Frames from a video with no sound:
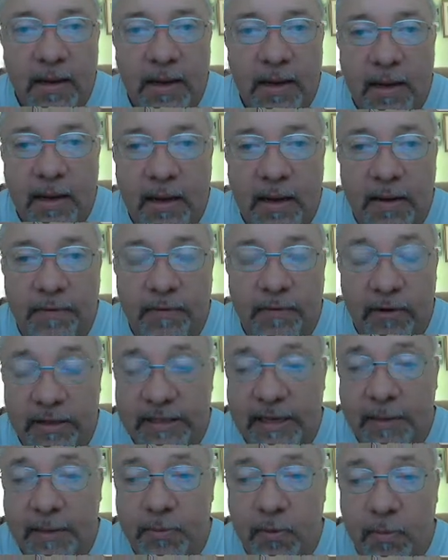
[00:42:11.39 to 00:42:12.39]
For
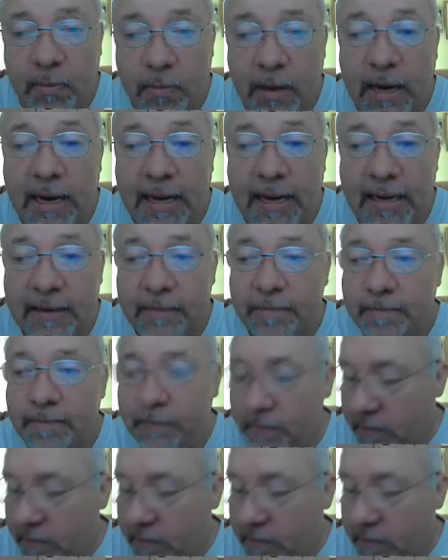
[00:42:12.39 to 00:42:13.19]
example, mine,